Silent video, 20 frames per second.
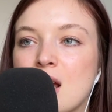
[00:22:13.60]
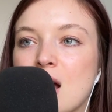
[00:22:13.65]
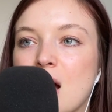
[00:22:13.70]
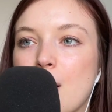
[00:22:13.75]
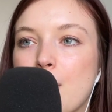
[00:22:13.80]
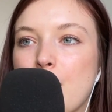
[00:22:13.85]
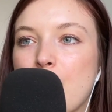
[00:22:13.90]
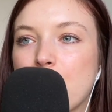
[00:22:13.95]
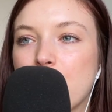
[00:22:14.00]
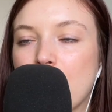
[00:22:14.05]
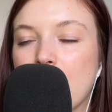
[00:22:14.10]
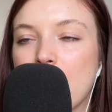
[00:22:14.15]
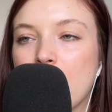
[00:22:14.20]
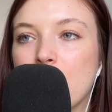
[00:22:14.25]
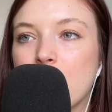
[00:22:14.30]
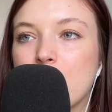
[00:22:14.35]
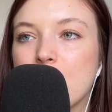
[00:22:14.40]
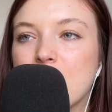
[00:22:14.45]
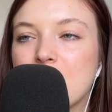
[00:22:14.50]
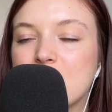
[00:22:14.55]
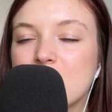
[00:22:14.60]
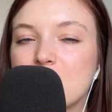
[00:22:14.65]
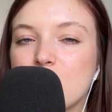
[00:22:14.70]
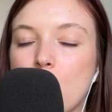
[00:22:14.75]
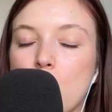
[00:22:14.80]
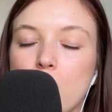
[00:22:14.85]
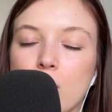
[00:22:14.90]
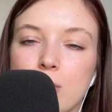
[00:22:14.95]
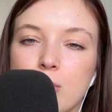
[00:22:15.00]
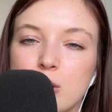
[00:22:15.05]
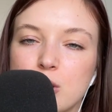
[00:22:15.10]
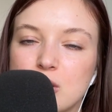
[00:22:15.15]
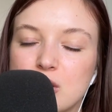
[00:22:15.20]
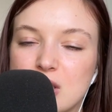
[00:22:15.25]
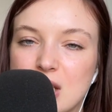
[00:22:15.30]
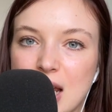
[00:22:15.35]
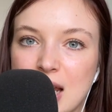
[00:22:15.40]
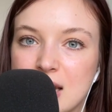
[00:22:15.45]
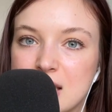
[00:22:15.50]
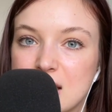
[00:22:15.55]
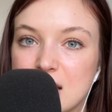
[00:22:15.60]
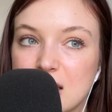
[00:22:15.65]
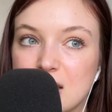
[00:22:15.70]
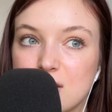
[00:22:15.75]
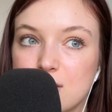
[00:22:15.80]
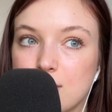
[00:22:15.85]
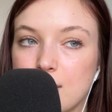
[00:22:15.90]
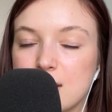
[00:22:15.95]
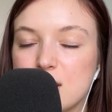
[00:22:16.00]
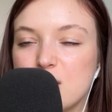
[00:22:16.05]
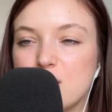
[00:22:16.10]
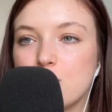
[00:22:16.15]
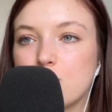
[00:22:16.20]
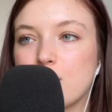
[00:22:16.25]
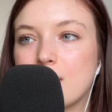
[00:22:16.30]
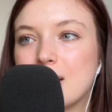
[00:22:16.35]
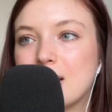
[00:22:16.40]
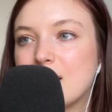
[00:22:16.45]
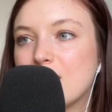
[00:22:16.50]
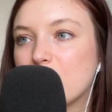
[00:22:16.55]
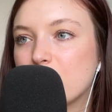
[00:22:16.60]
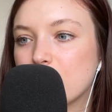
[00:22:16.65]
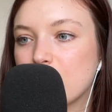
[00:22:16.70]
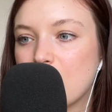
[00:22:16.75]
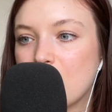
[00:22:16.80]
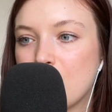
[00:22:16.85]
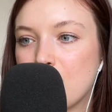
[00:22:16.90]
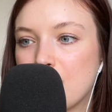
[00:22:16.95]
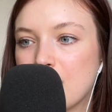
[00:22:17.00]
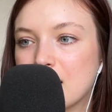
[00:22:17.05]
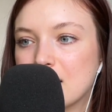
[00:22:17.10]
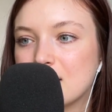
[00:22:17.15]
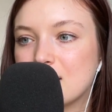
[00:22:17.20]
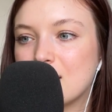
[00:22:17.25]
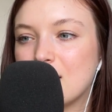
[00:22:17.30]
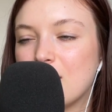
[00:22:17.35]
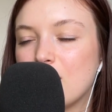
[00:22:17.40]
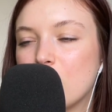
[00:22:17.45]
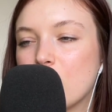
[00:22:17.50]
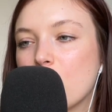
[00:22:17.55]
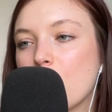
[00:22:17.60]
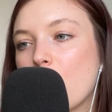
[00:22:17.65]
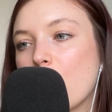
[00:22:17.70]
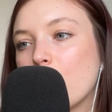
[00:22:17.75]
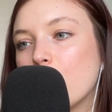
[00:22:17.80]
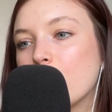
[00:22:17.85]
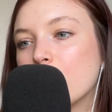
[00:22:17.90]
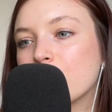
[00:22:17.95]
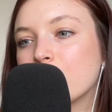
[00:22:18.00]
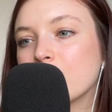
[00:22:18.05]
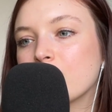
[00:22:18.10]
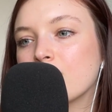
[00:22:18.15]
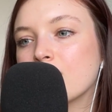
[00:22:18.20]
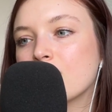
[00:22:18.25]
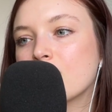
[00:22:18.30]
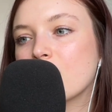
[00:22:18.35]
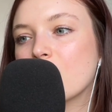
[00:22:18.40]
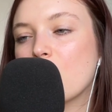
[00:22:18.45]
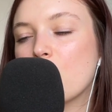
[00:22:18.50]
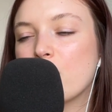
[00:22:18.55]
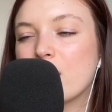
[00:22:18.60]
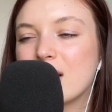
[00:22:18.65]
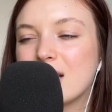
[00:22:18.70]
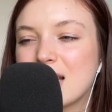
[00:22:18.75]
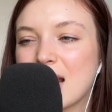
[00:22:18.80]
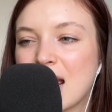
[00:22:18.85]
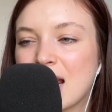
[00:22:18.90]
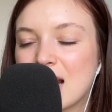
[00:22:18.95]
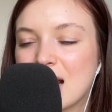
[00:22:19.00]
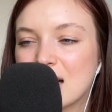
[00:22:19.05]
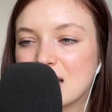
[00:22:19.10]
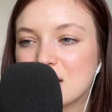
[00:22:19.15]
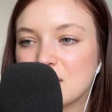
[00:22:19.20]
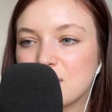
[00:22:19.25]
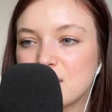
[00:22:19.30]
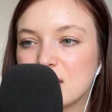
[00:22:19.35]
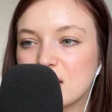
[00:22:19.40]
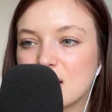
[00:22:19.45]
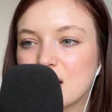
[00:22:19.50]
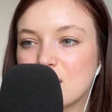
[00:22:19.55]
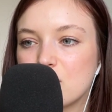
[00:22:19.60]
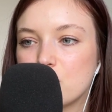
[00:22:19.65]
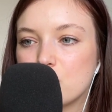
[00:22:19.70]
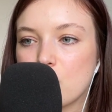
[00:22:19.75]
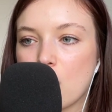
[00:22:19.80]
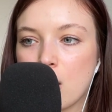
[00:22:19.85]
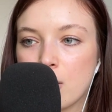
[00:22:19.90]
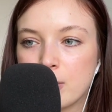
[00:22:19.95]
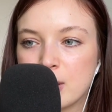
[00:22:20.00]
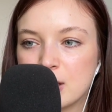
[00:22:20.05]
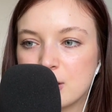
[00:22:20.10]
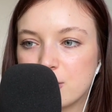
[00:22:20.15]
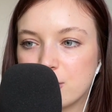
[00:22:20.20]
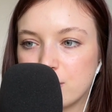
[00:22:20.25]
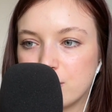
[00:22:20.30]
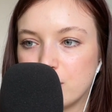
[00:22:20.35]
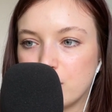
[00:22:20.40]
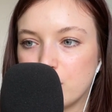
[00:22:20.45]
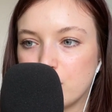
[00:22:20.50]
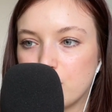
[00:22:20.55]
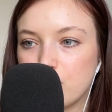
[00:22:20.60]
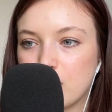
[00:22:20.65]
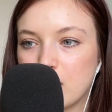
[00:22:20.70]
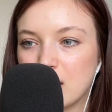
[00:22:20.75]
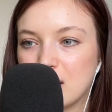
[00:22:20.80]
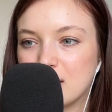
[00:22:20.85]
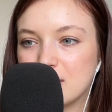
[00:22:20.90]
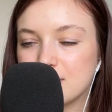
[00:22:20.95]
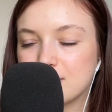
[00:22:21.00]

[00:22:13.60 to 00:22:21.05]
about how it is horrible to date in 2023 because you go on a date as if it's a job interview. But